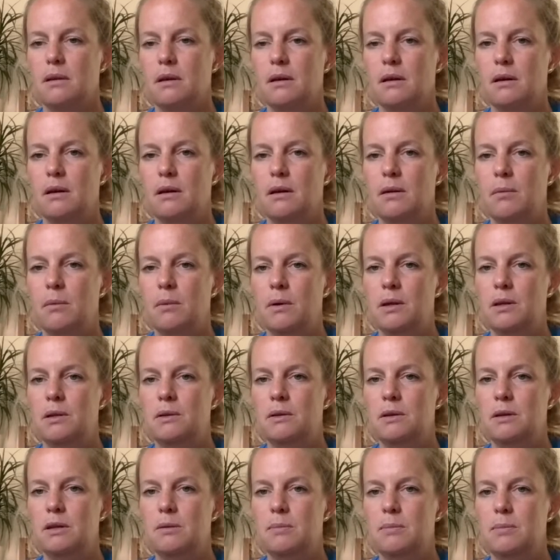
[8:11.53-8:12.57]
And when you
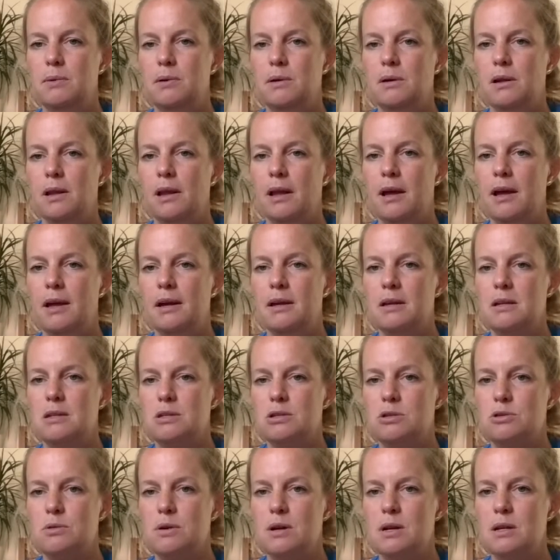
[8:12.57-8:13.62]
keep your leg as
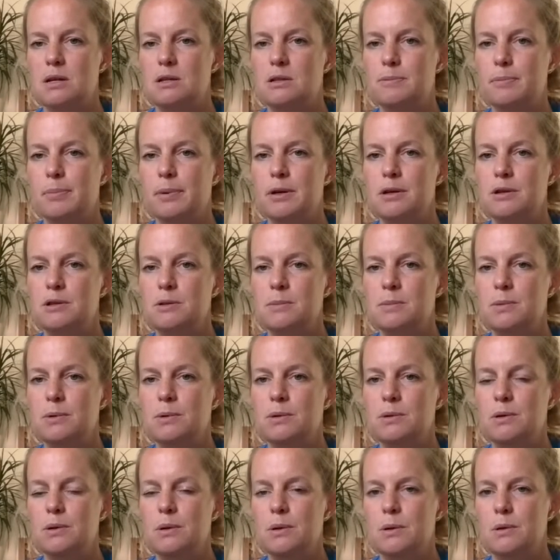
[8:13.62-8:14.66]
straight as
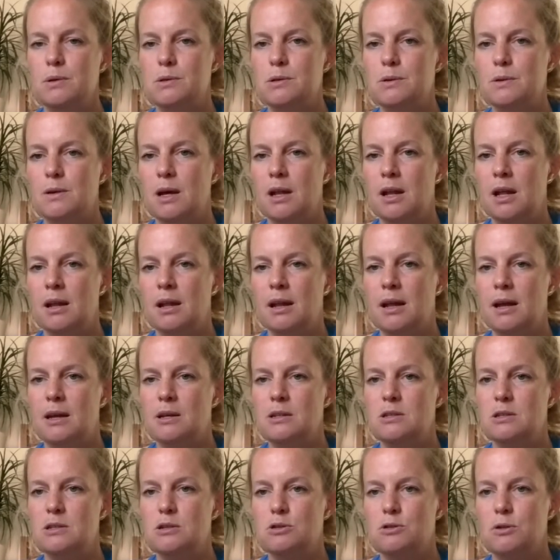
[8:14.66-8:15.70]
possible, you also get a
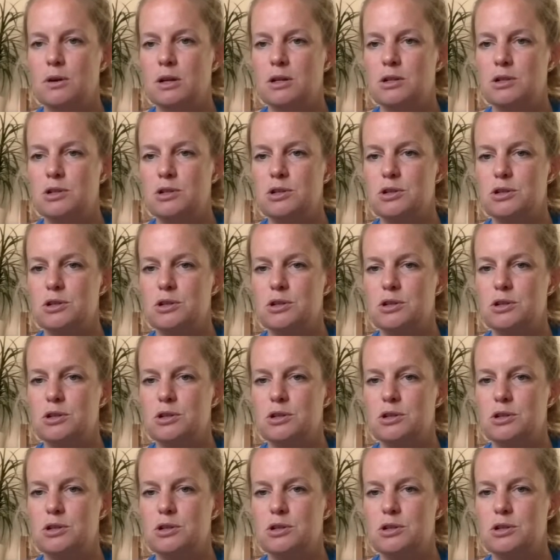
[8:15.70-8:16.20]
nice stretch